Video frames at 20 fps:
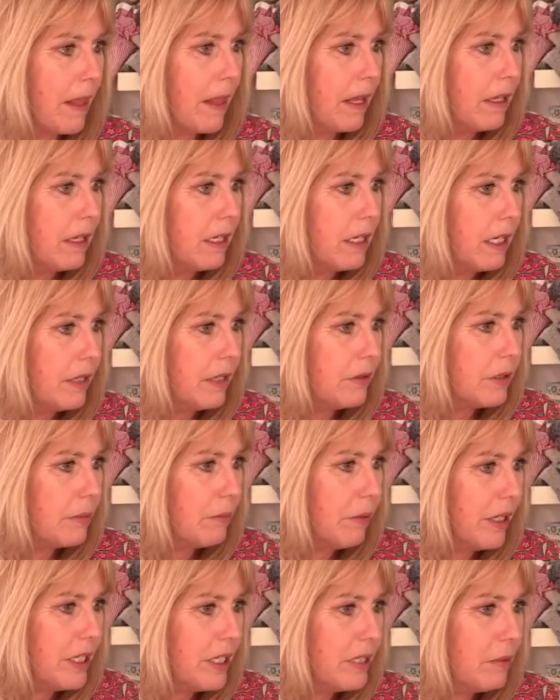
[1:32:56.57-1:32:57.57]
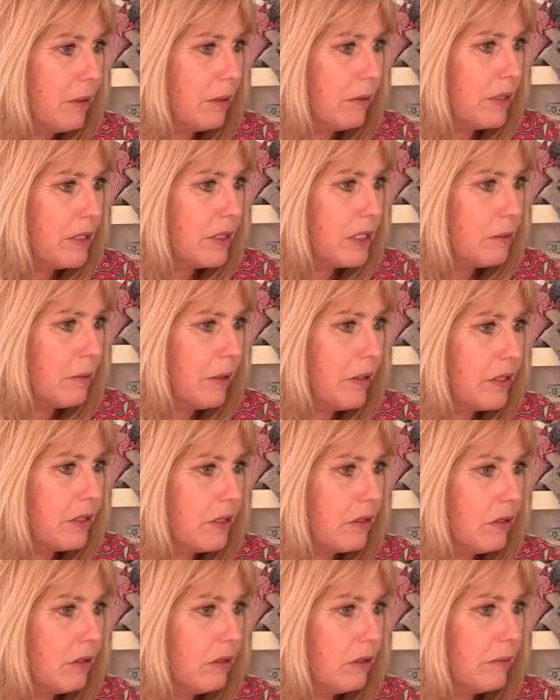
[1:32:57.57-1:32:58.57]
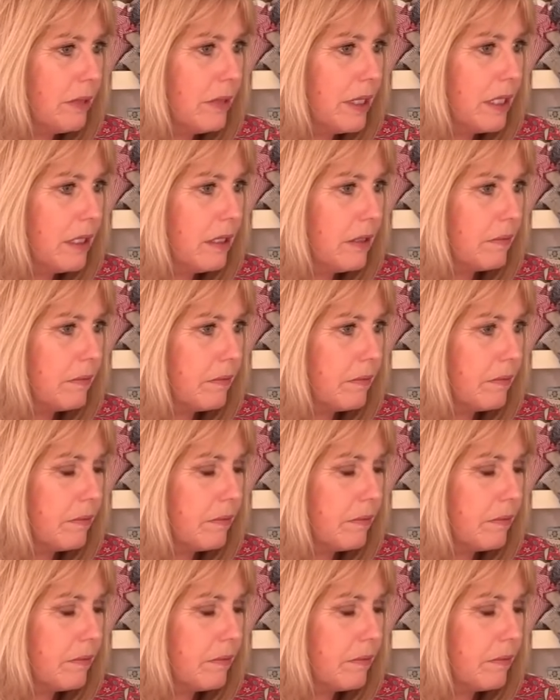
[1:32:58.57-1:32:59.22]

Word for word: It was a price problem. They're supposed to call me